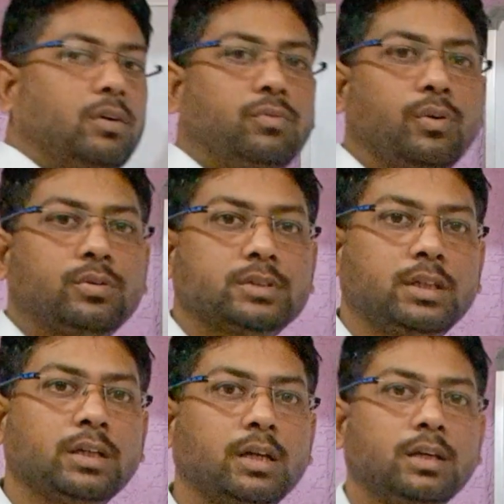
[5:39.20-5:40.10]

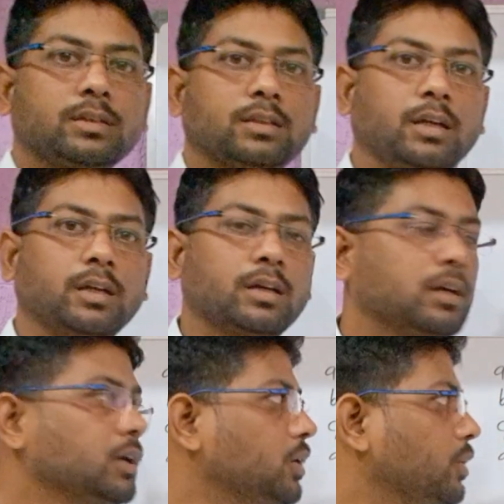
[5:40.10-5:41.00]
4c3.
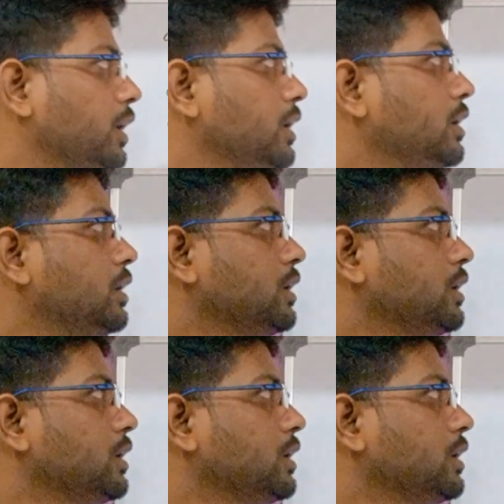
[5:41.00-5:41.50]
Okay.